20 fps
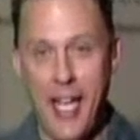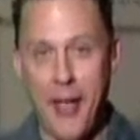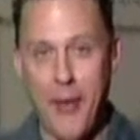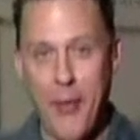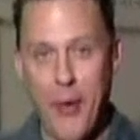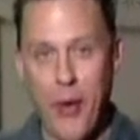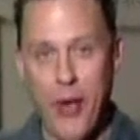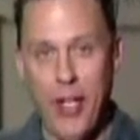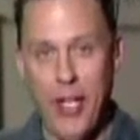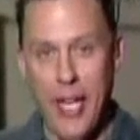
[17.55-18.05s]
Hey,
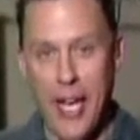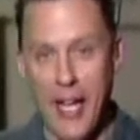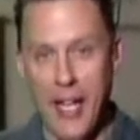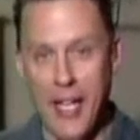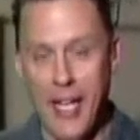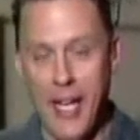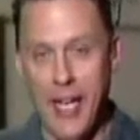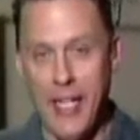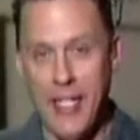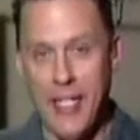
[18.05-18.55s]
good morning,
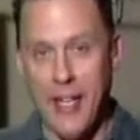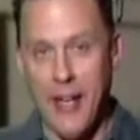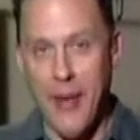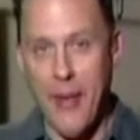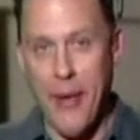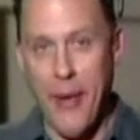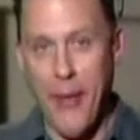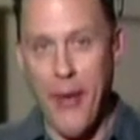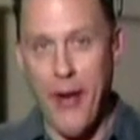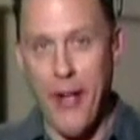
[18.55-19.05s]
Natalie. Hi,
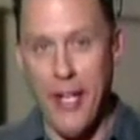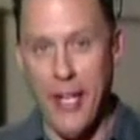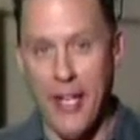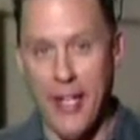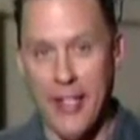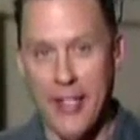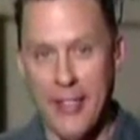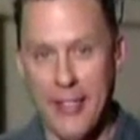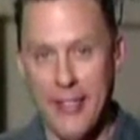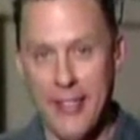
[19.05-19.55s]
Tom. How are
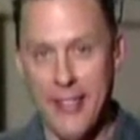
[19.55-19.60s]
you?